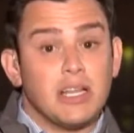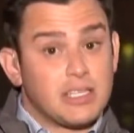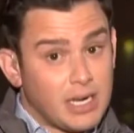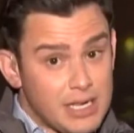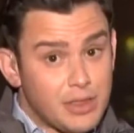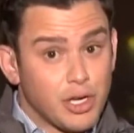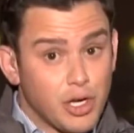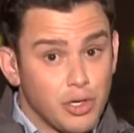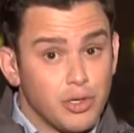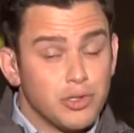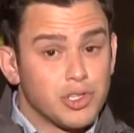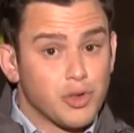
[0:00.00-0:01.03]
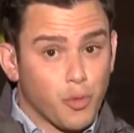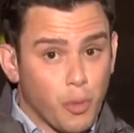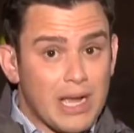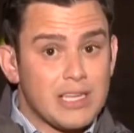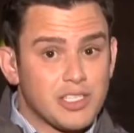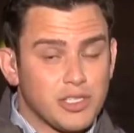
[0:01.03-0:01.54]
Tonight, the good news, the
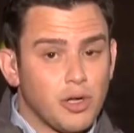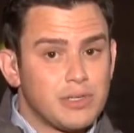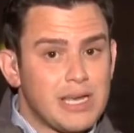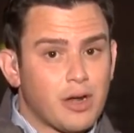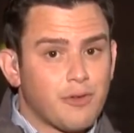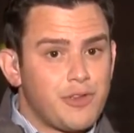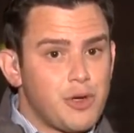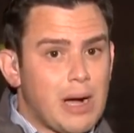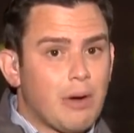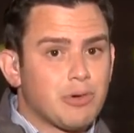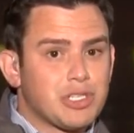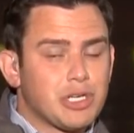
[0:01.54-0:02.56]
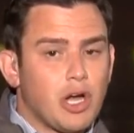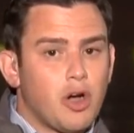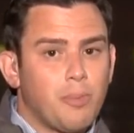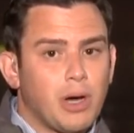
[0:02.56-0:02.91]
rain slowed down a few hours ago,